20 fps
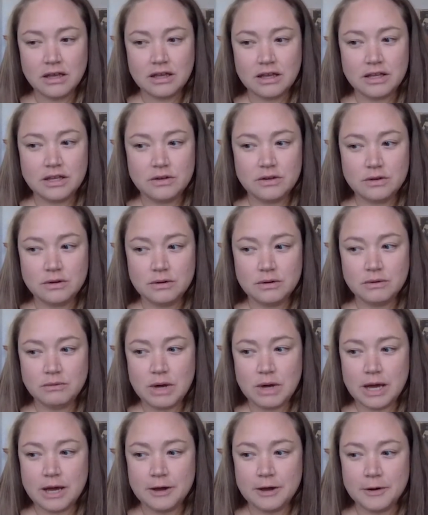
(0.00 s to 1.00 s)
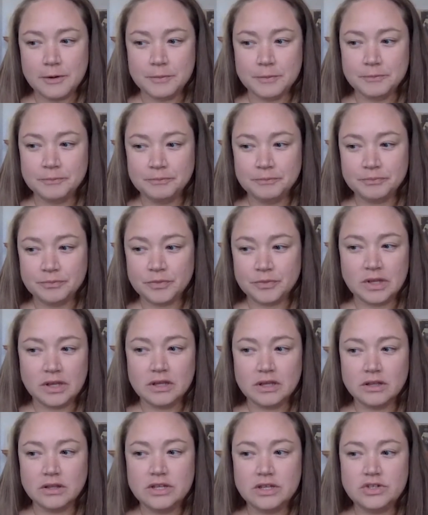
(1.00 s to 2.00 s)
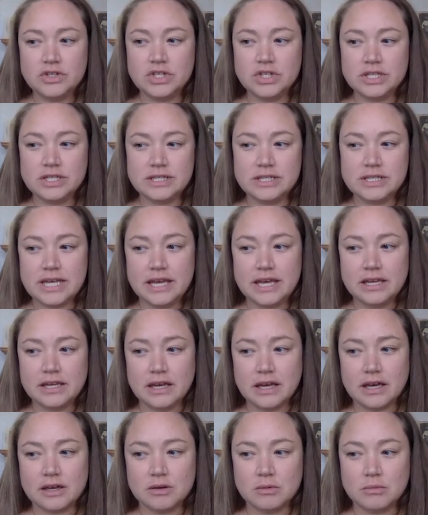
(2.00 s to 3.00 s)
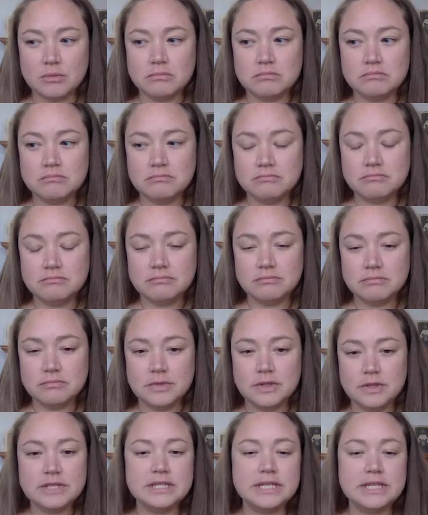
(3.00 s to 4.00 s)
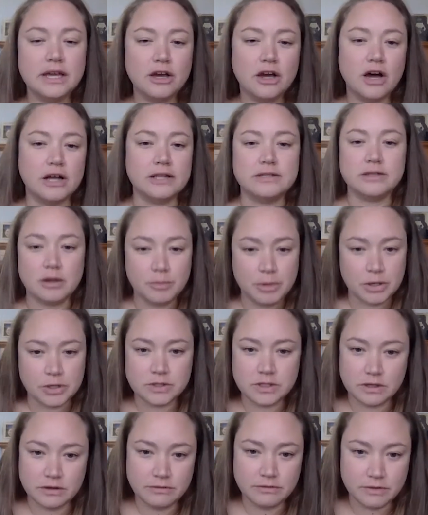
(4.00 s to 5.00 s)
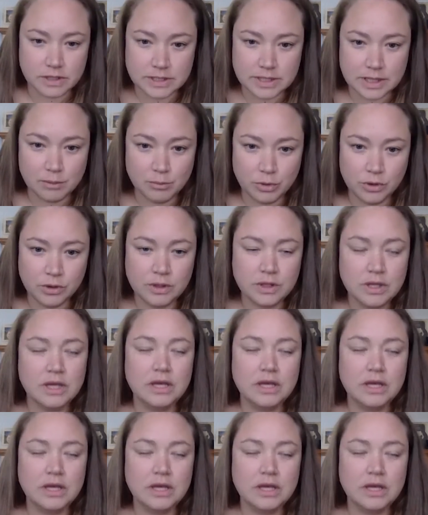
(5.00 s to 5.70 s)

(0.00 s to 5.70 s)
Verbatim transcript: You, um, let's just take, um, let's take a concert poster, for example.